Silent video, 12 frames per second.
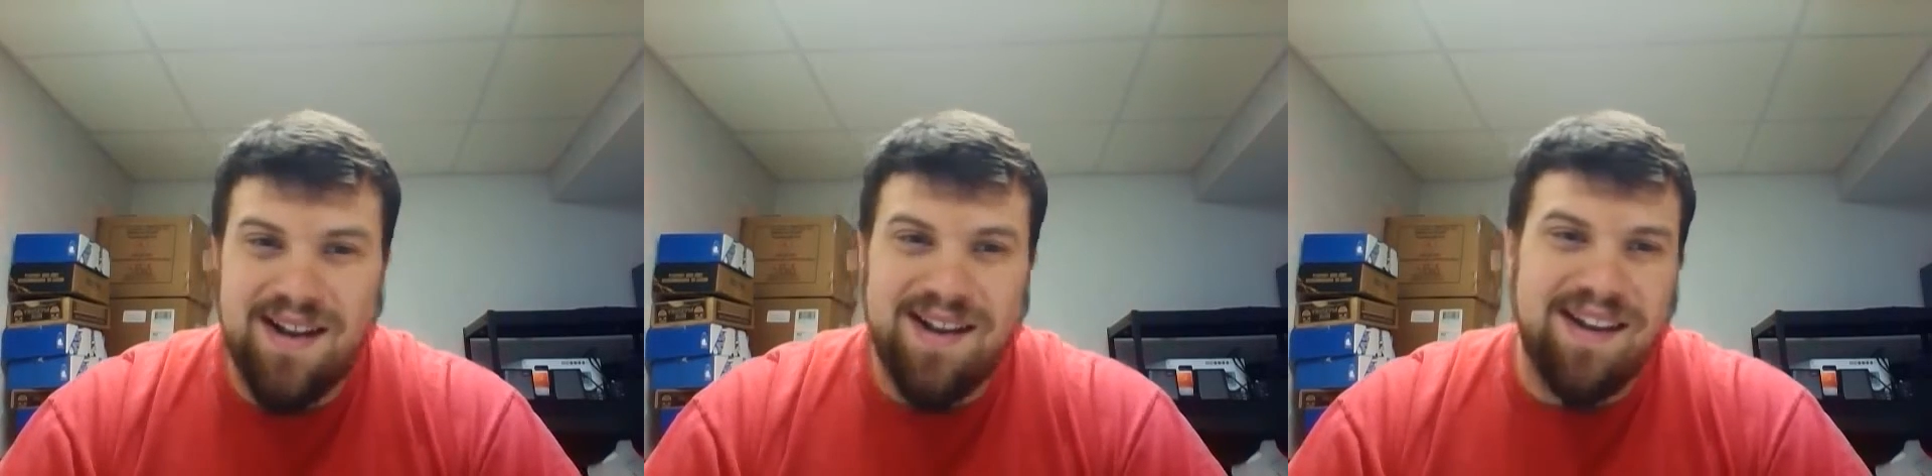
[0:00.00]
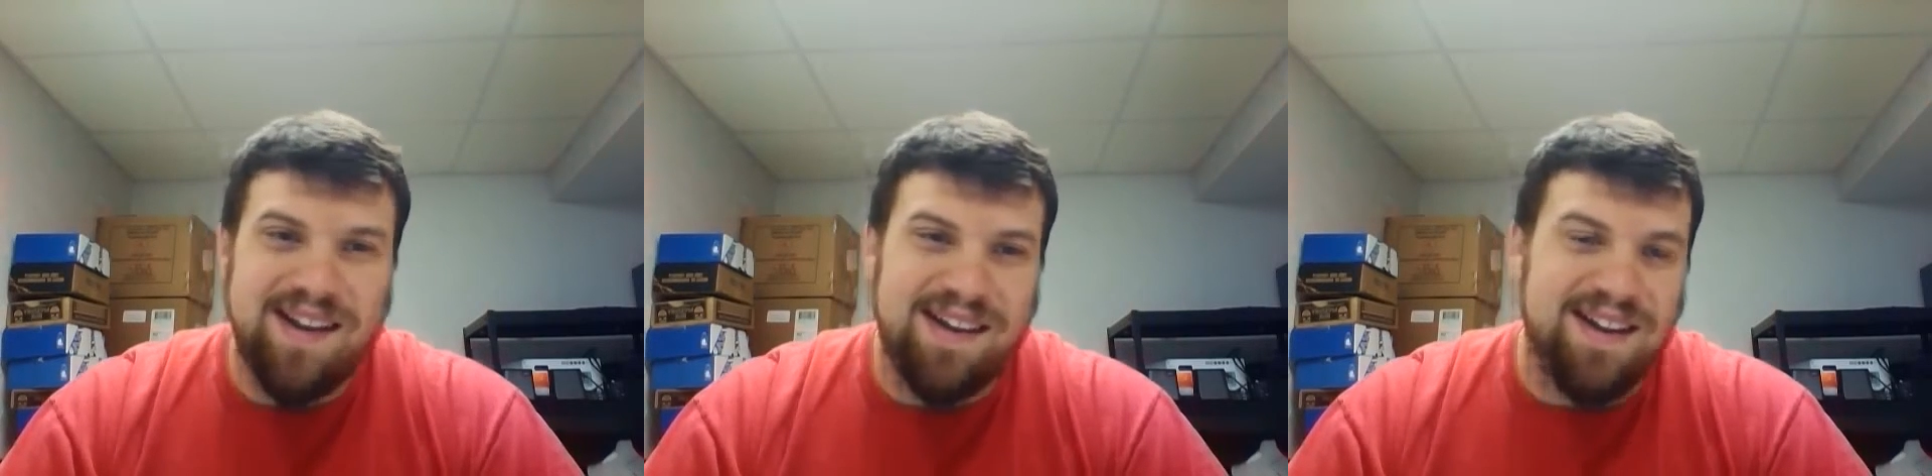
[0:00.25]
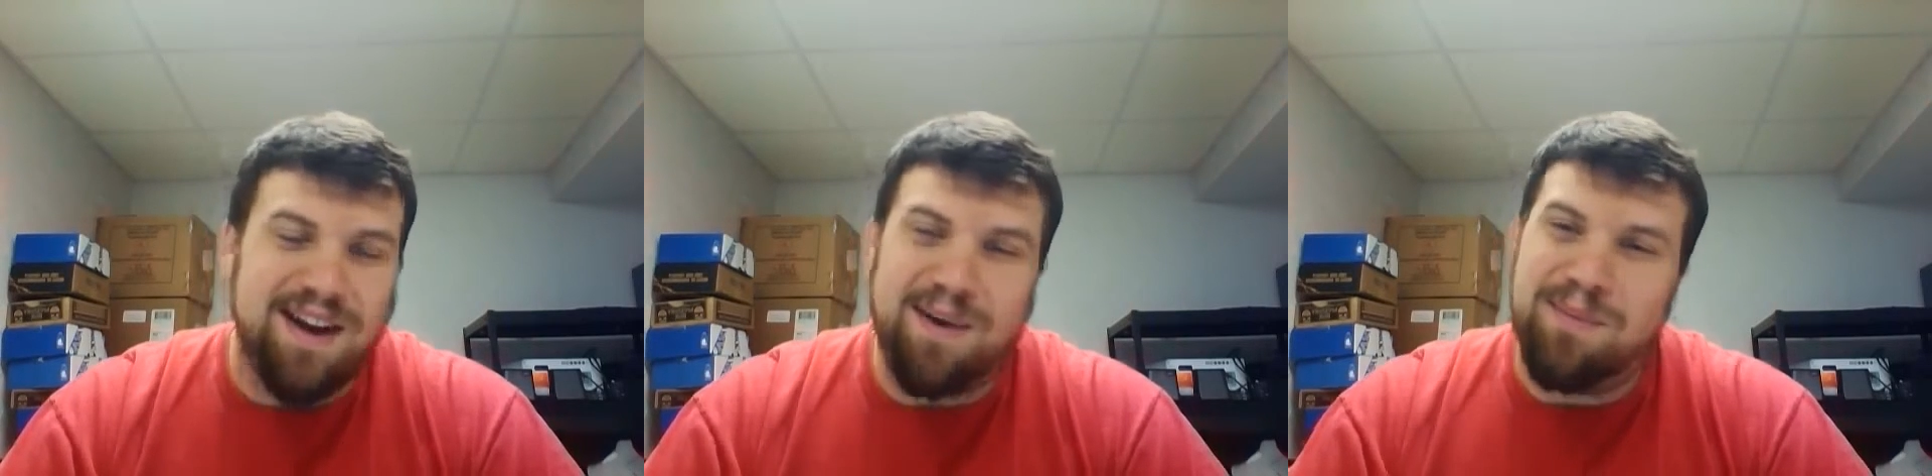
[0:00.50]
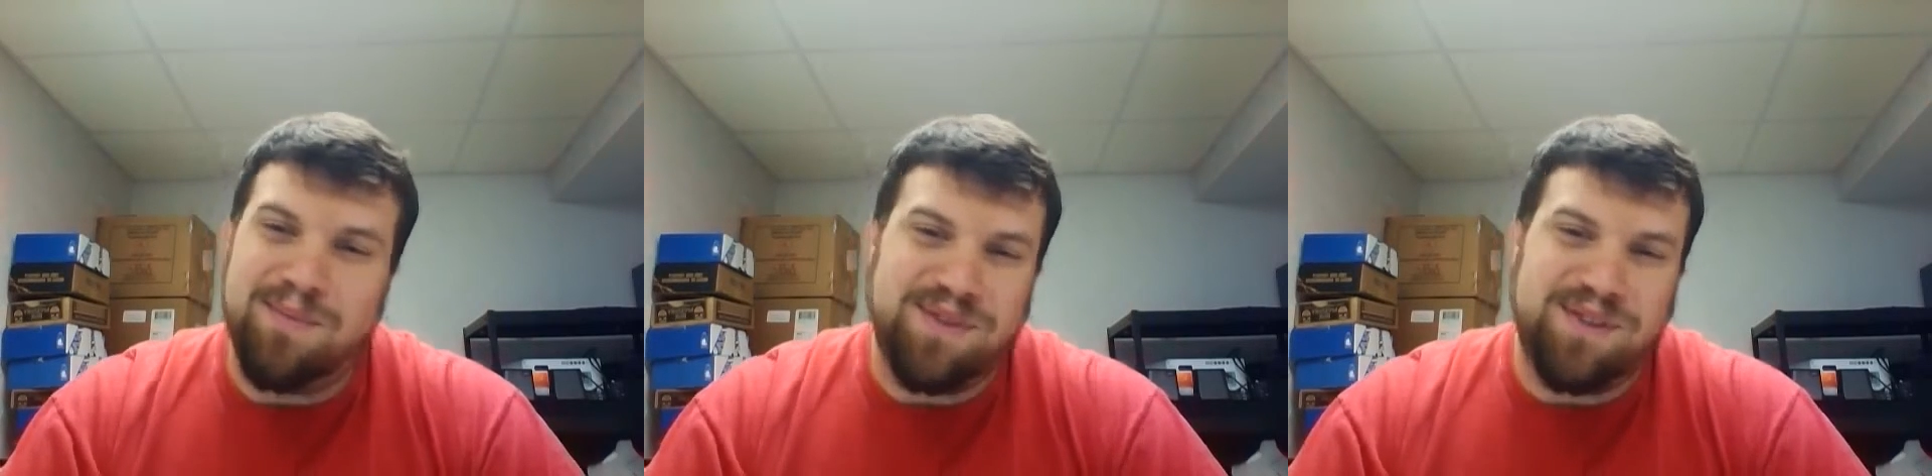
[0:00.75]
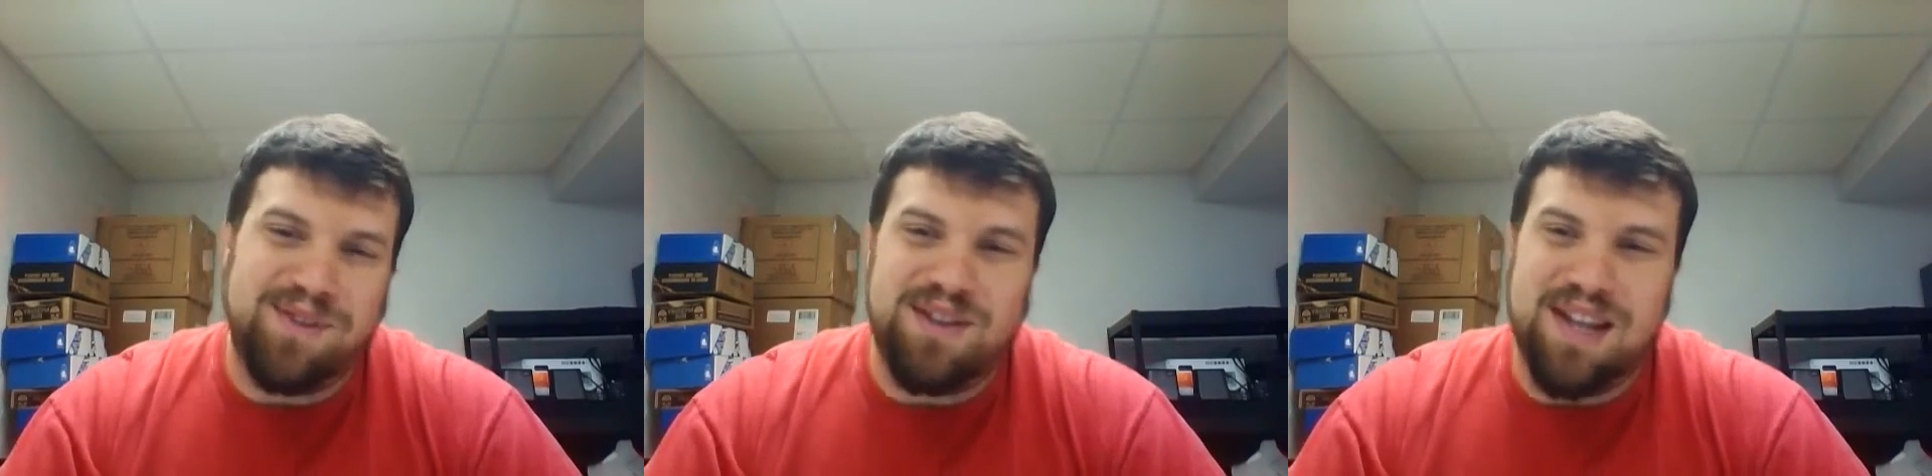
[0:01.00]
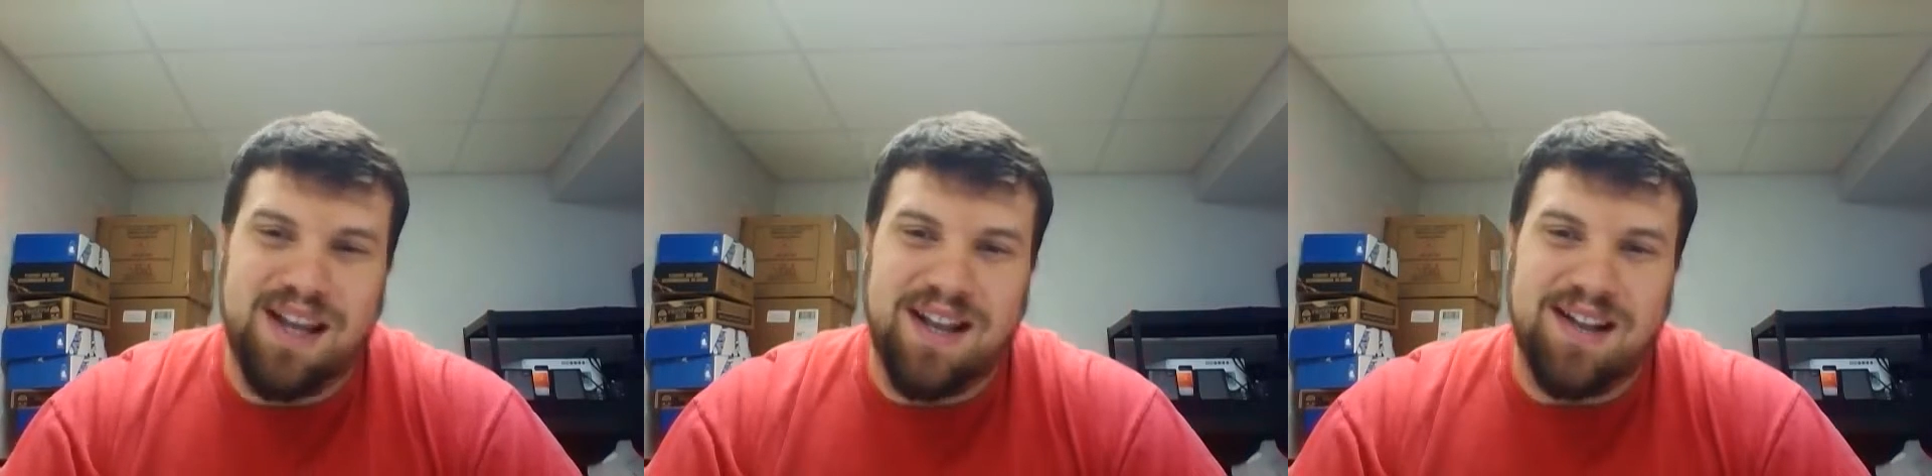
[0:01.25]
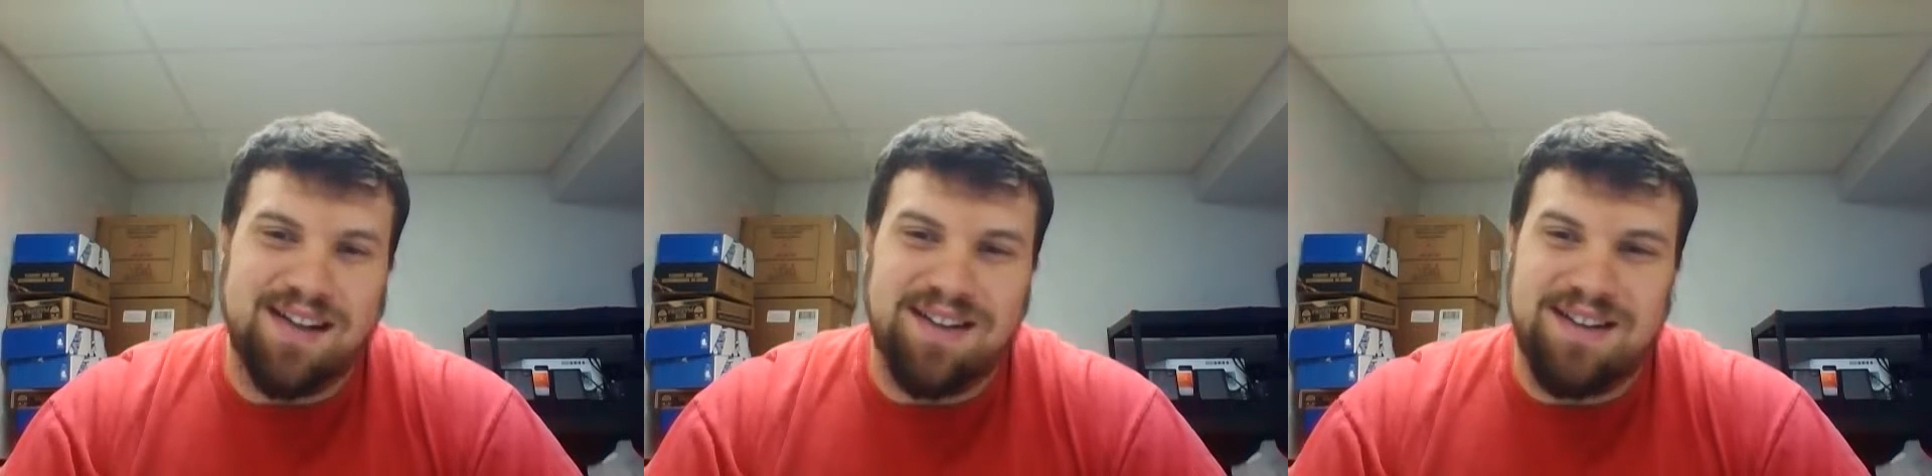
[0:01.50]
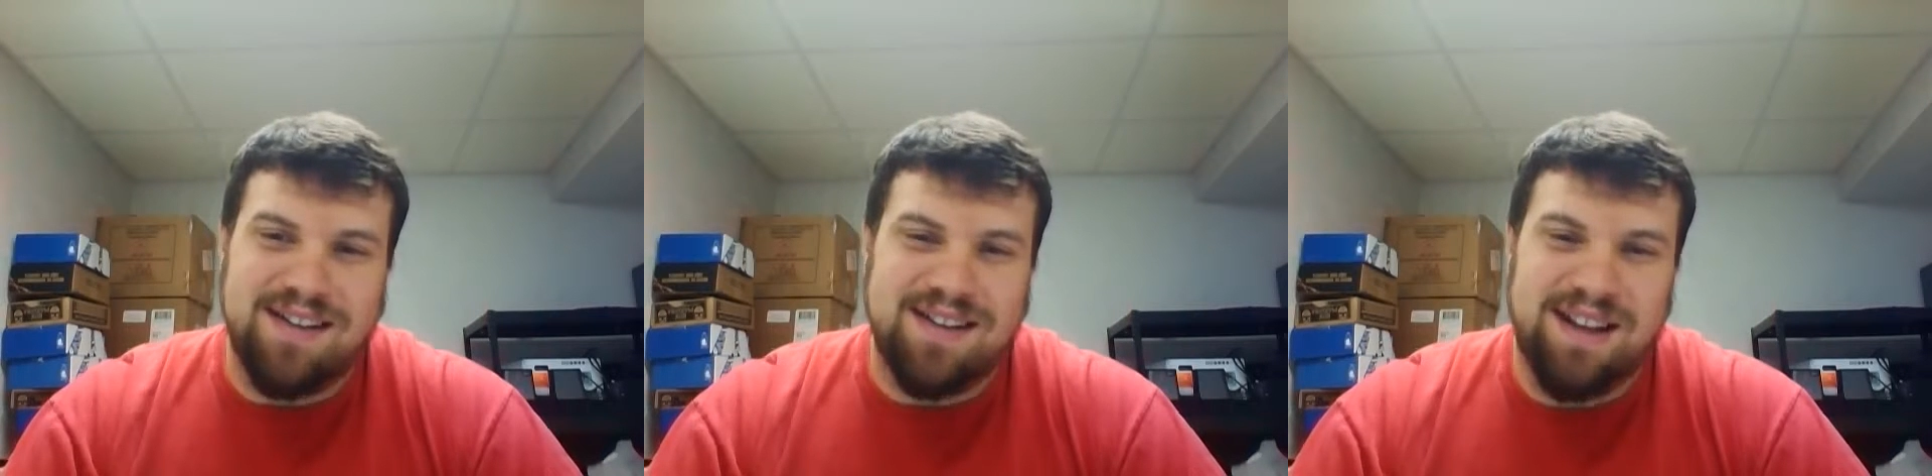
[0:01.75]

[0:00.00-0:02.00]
and I'm thinking,